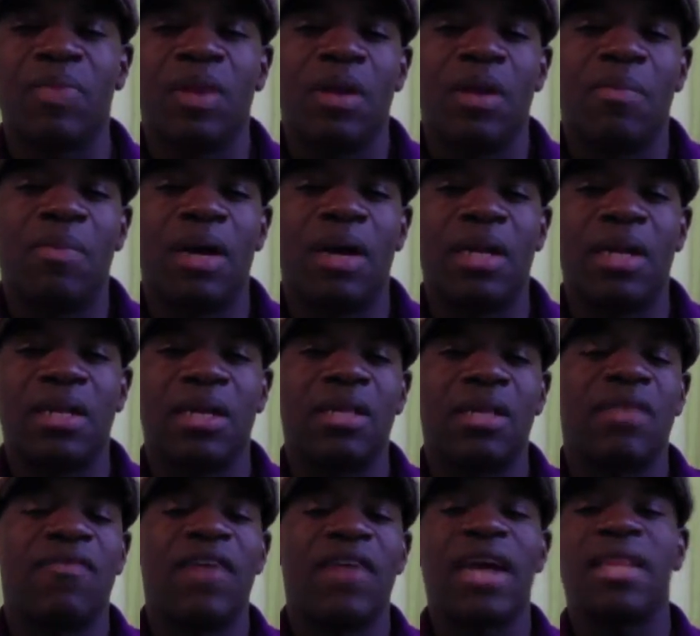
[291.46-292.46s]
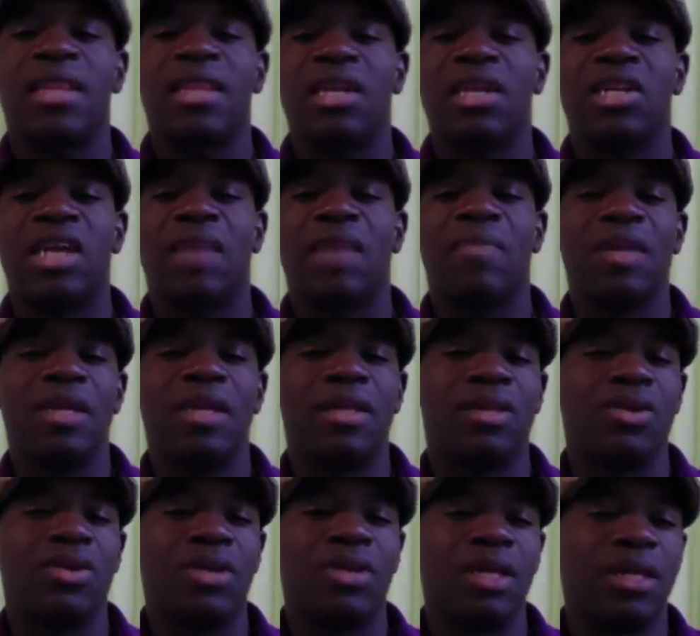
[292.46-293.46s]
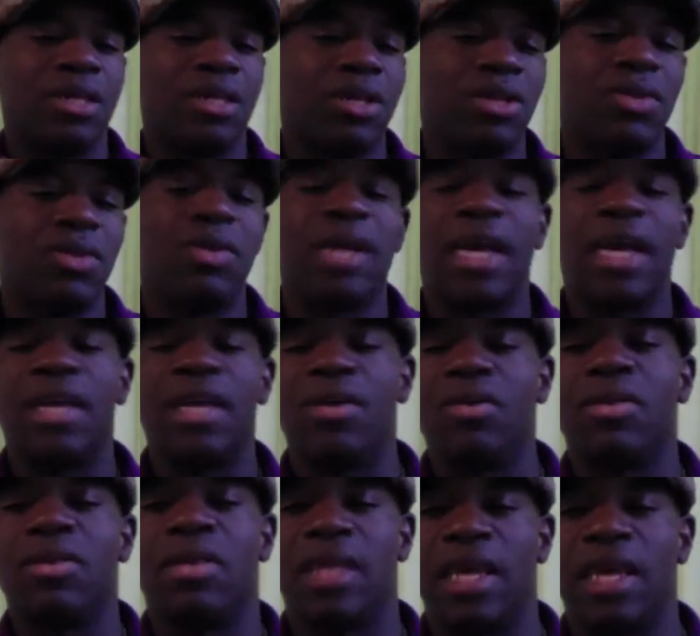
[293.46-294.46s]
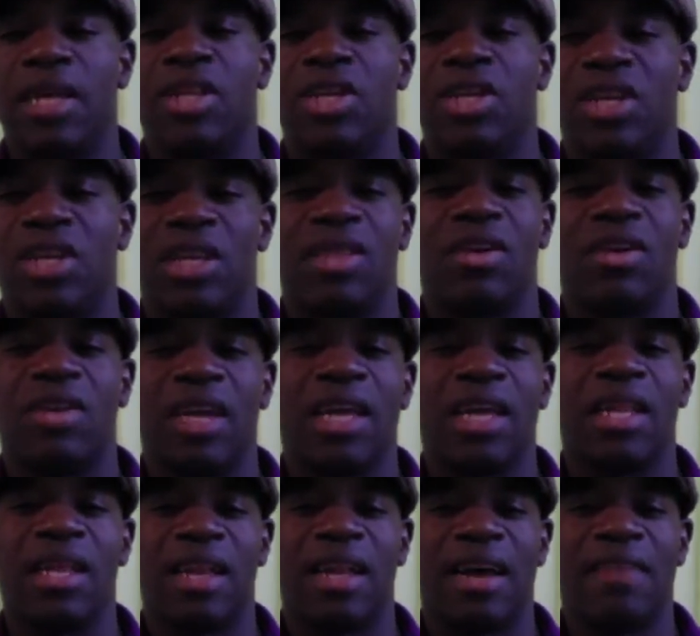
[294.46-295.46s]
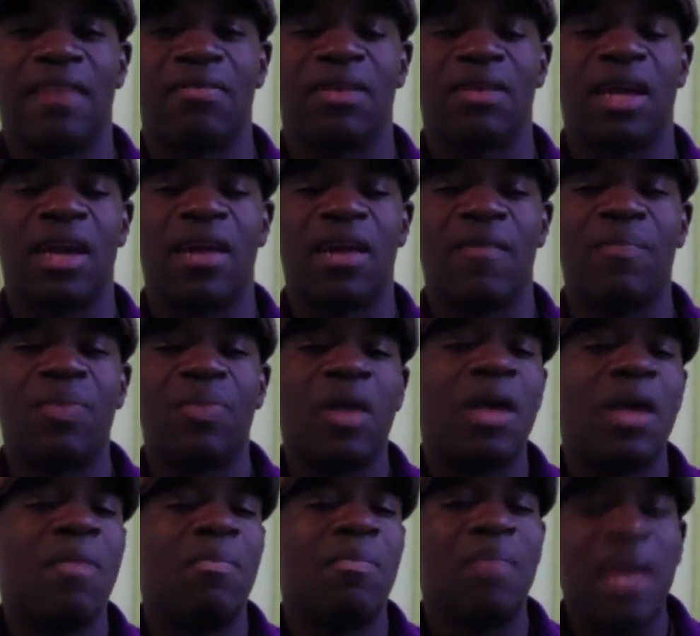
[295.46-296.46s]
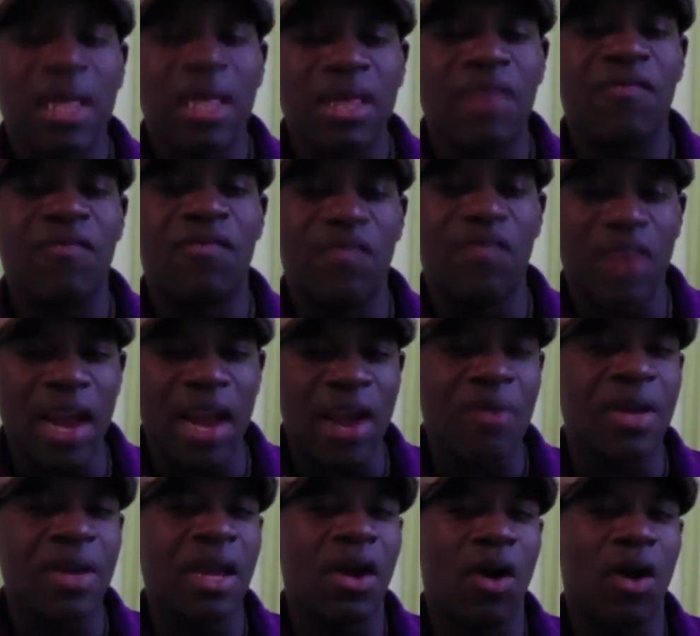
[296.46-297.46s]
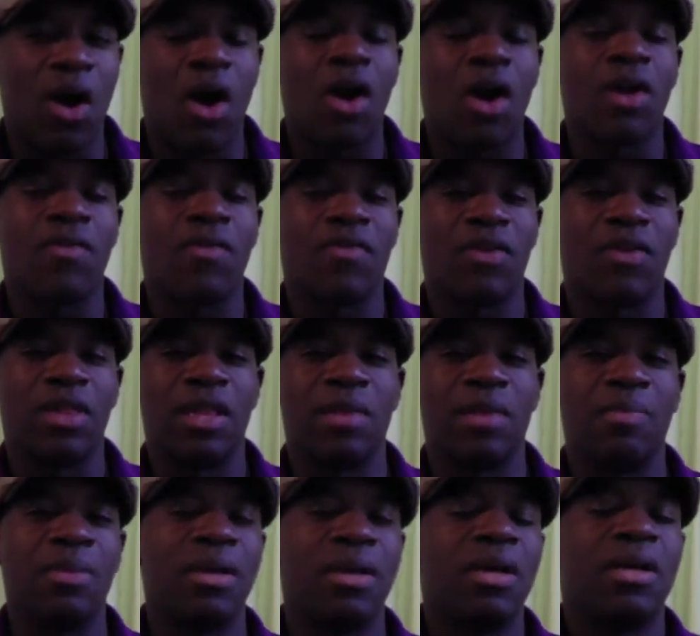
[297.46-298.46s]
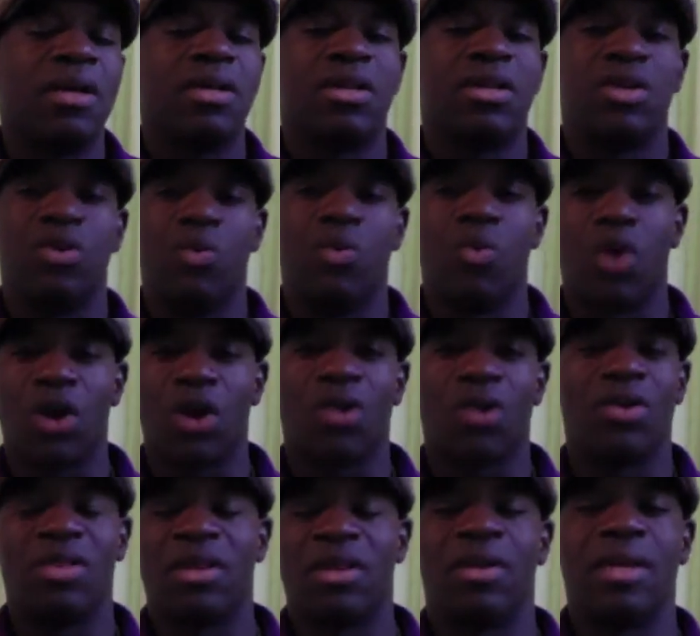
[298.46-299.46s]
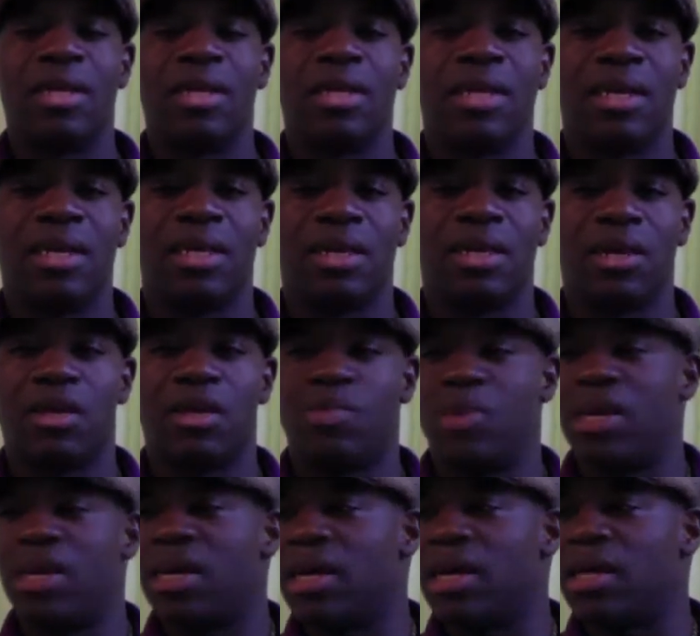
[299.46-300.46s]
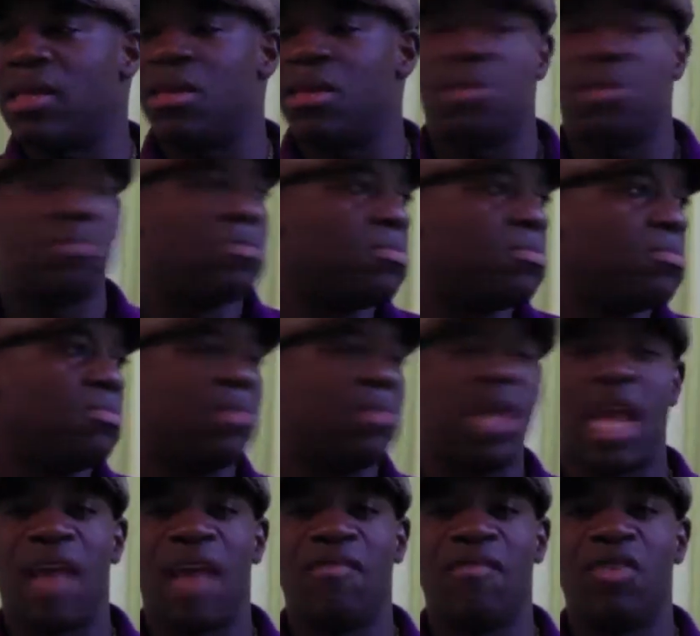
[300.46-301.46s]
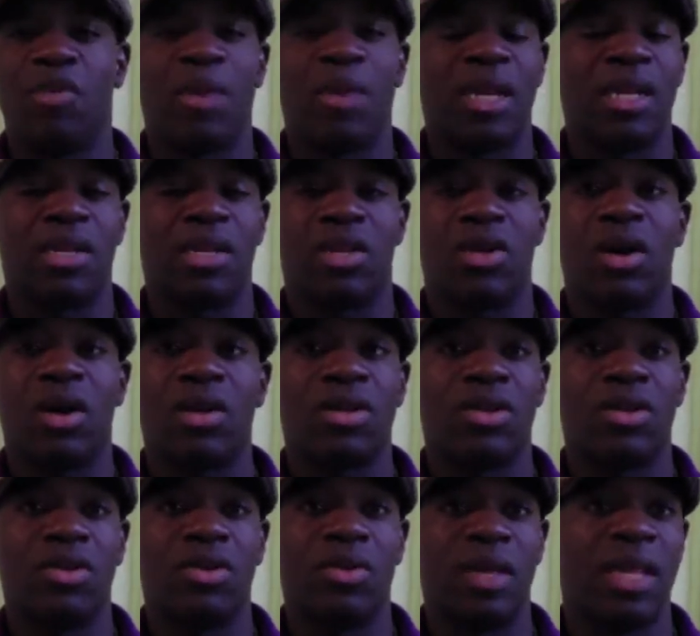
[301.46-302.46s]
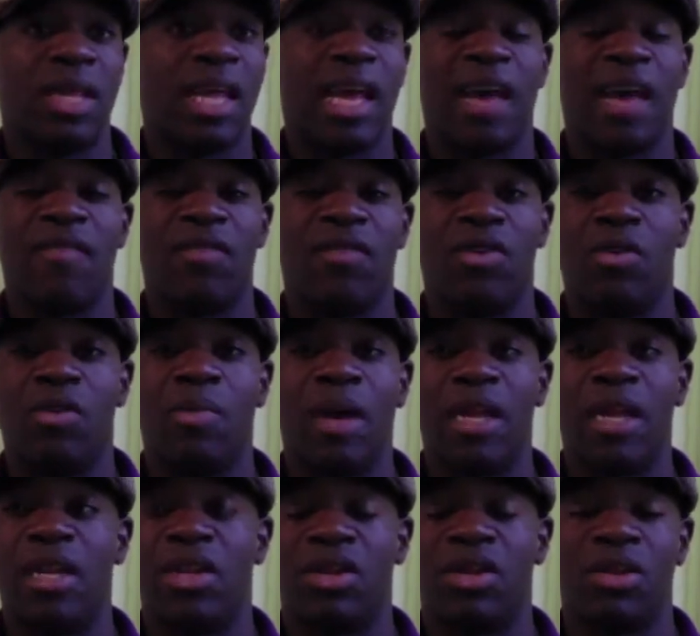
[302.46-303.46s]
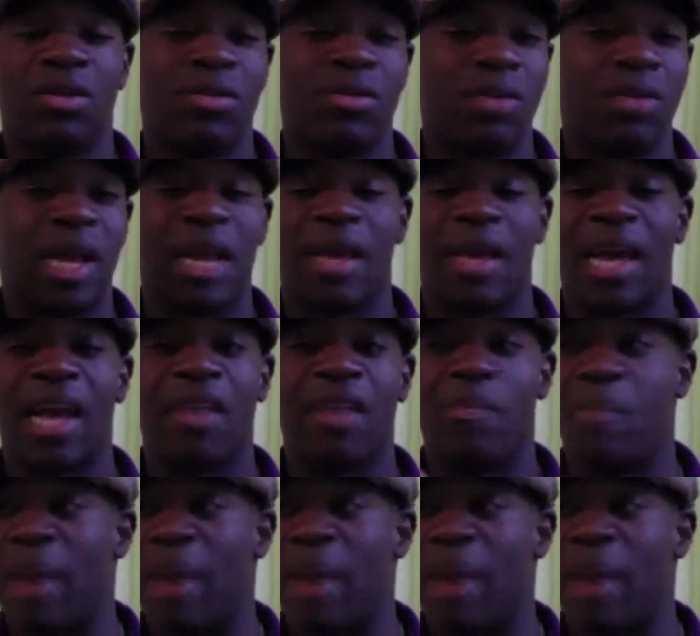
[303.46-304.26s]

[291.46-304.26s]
But the fact that Japanese students do not use English in their daily lifestyle makes it very hard for them to work on their listening skills, because they have nobody to talk to and they have nobody to kind of